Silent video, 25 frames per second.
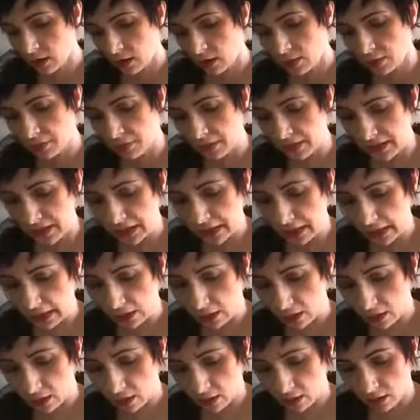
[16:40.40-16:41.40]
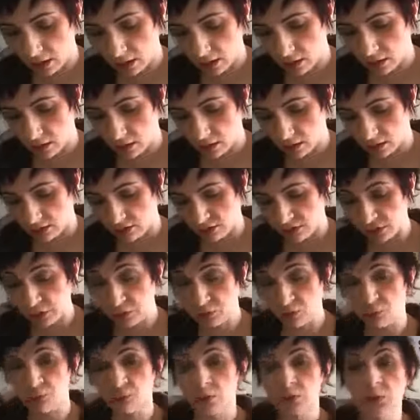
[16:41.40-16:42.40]
the
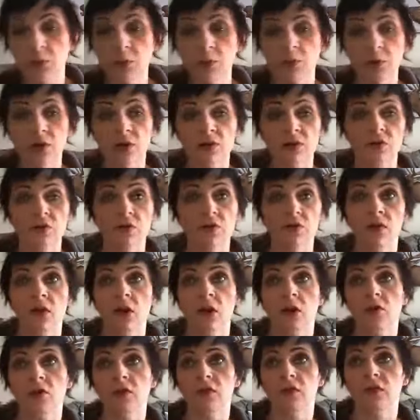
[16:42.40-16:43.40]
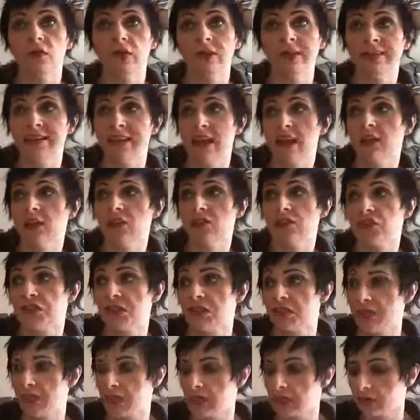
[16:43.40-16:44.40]
group of
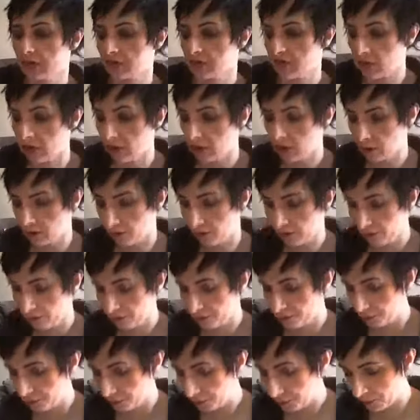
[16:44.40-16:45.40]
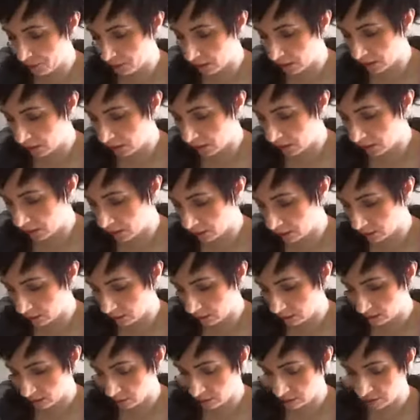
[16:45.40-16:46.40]
intelligences of
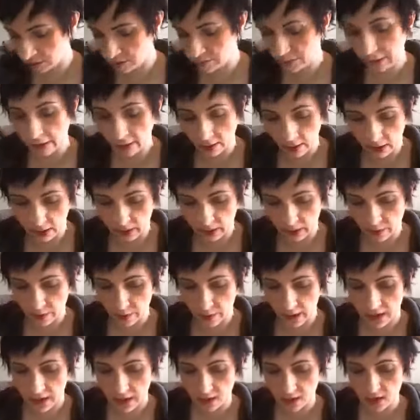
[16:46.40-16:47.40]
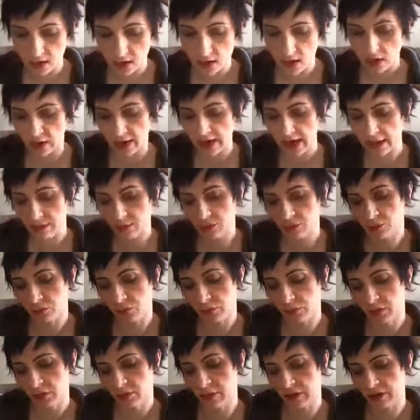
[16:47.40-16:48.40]
spirits that came through
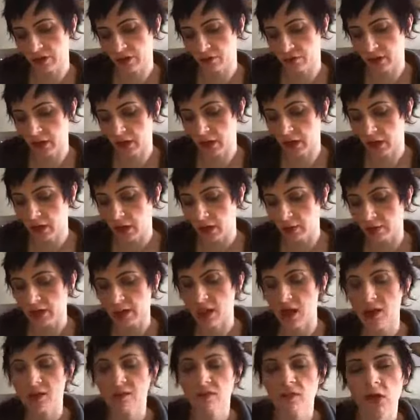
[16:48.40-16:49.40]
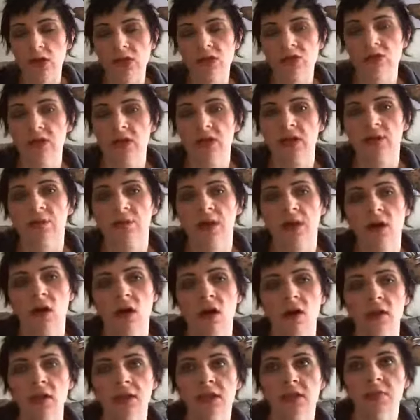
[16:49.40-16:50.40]
Louis Benjamin, they kind of alternated by
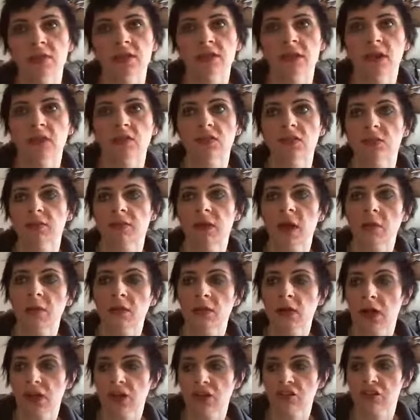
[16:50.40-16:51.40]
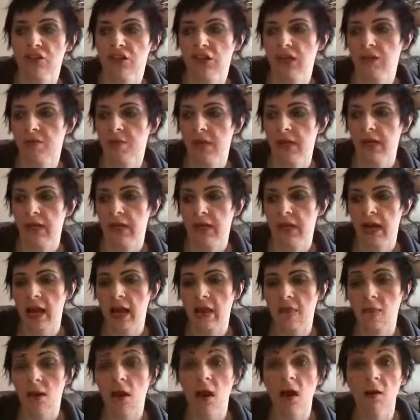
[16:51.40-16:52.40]
calling themselves the Publication Committee
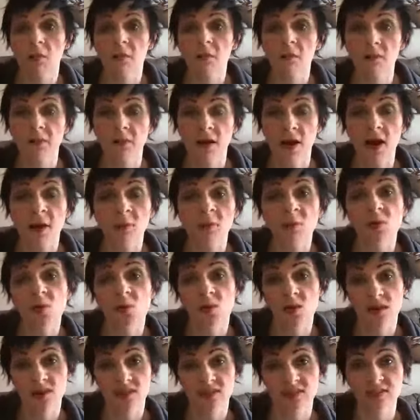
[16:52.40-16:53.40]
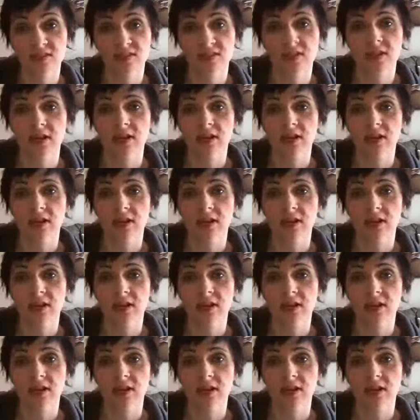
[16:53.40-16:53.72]
and the Humble Ones.